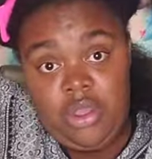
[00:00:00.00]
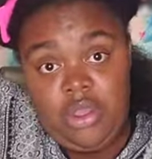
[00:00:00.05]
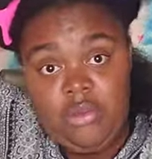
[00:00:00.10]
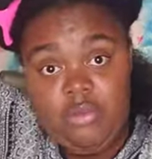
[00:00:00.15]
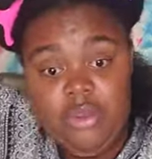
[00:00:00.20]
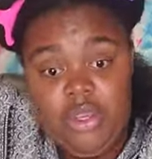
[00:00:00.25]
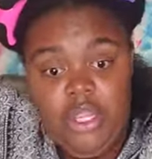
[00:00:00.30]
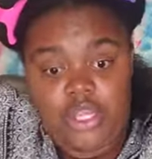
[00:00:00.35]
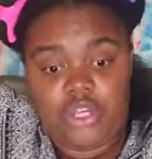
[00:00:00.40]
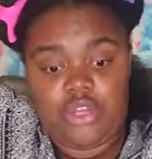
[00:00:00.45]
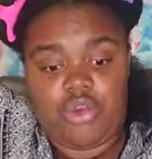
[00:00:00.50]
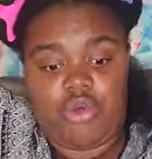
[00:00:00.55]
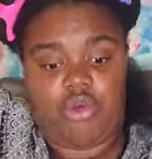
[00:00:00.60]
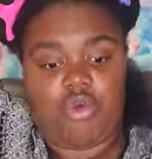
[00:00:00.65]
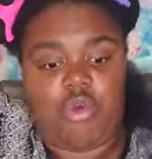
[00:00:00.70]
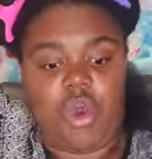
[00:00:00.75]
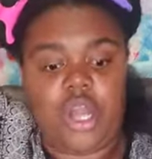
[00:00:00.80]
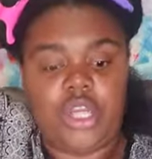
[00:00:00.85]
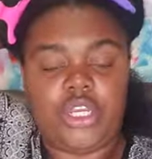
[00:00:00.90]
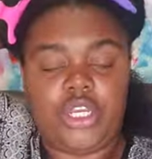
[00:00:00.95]
because you know what,
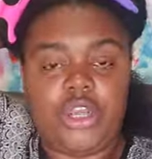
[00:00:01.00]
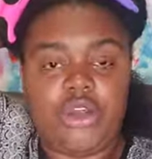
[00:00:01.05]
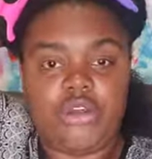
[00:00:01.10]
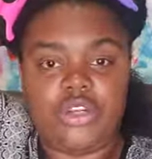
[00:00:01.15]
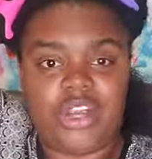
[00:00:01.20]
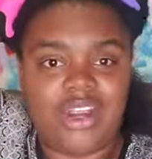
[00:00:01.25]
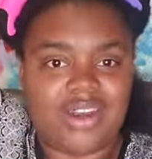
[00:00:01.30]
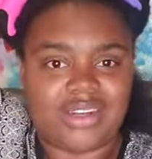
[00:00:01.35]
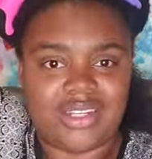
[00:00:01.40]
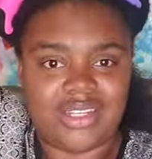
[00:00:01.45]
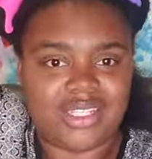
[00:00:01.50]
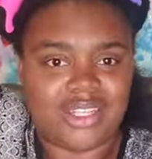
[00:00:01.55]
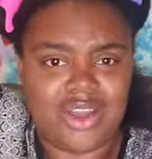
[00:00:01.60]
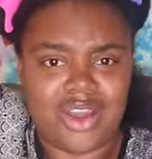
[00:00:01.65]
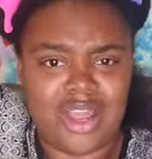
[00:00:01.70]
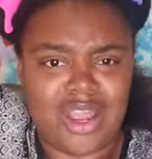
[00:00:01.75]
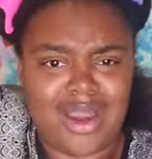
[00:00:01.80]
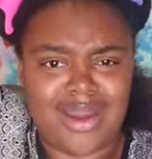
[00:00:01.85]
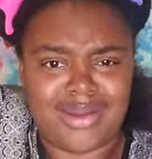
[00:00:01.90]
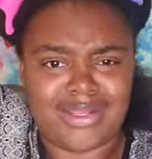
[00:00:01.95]
wash and go, your hair is
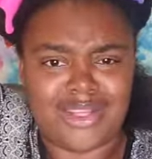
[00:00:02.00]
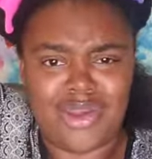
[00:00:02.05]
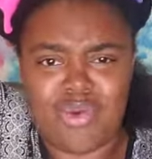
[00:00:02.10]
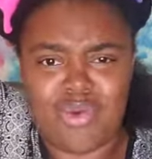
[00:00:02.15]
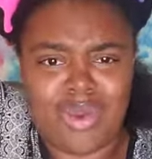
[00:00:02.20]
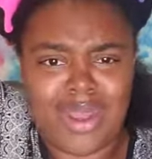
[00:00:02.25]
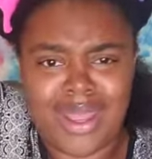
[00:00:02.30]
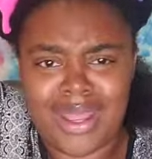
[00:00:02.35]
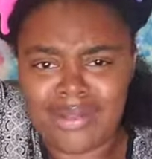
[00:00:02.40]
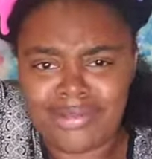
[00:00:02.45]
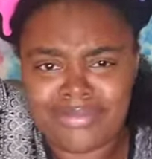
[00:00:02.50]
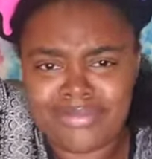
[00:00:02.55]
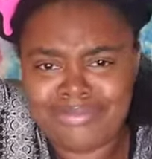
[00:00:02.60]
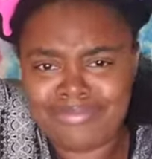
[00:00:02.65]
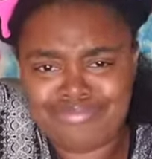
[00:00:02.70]
so wet.